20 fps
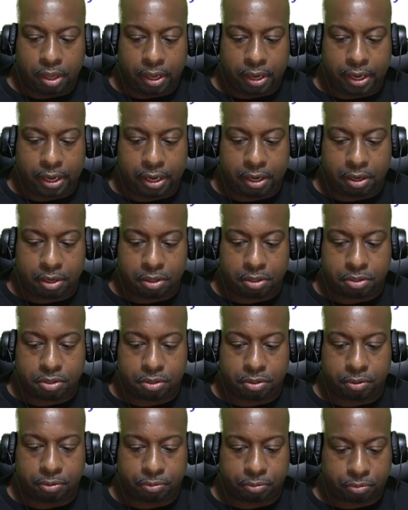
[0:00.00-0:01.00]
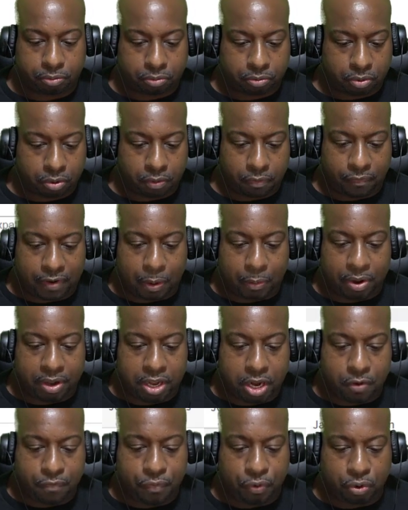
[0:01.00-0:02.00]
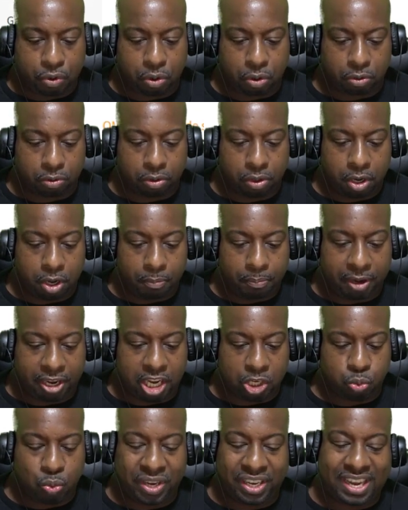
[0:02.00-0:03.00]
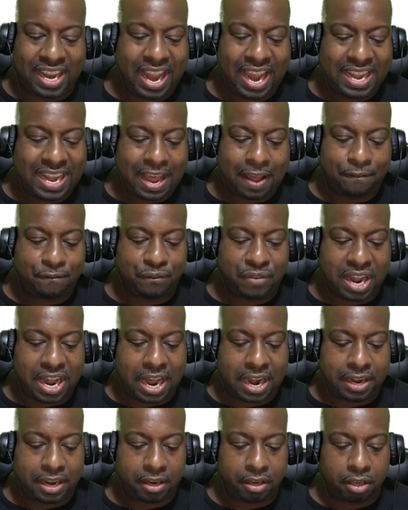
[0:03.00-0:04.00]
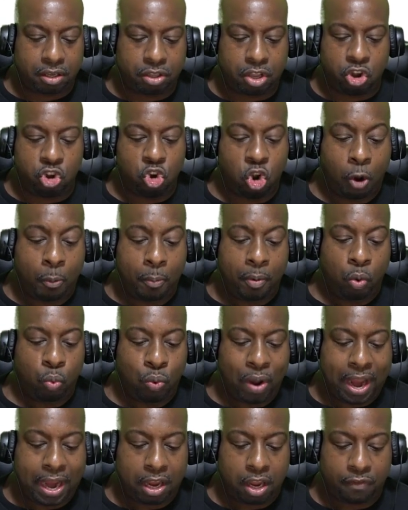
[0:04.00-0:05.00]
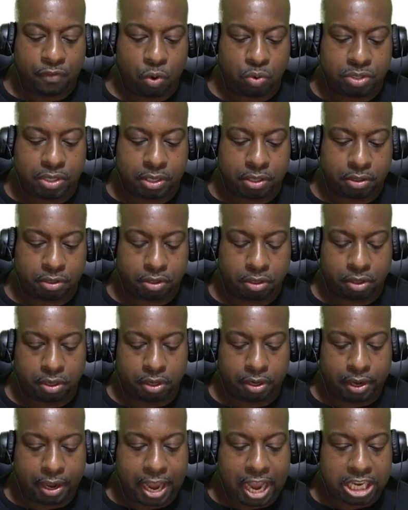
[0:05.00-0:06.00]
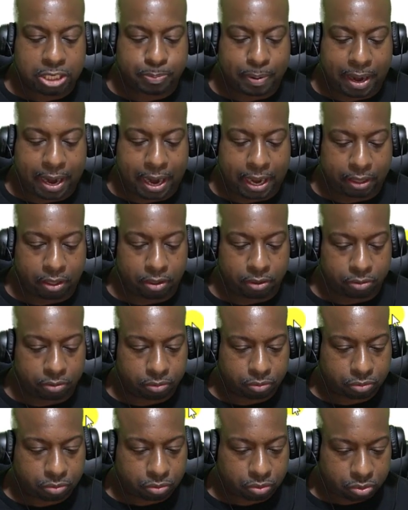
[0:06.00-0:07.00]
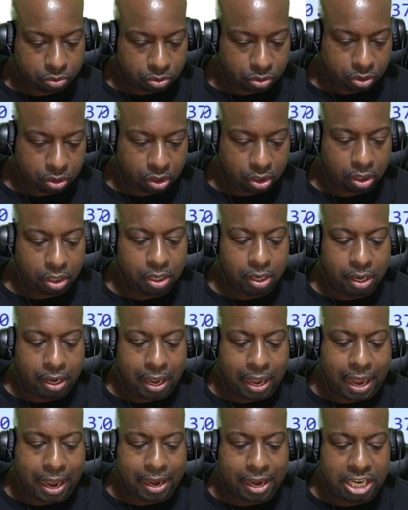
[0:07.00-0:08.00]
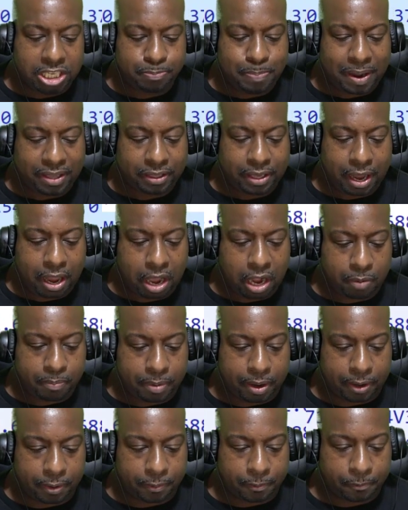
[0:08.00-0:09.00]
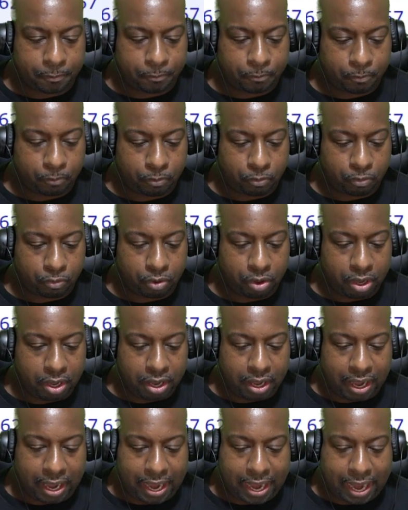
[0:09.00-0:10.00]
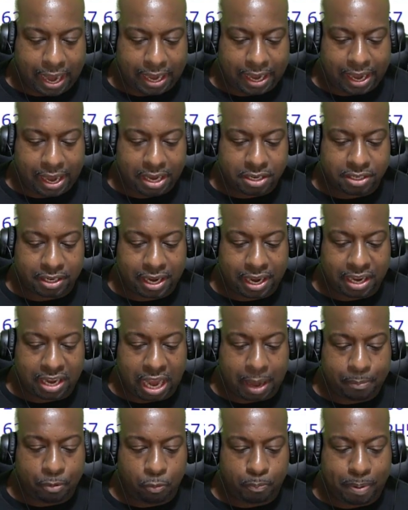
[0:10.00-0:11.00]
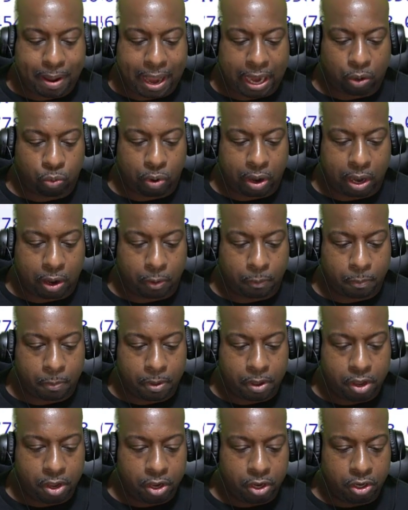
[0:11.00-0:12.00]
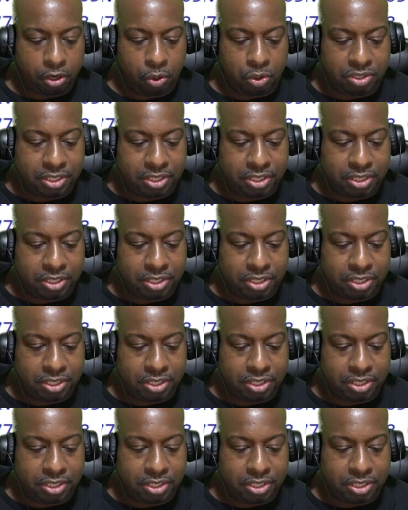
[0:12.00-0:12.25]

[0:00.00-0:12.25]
is very difficult because we cannot find it the normal way of using XPath. I inspect the element and it is enable background. You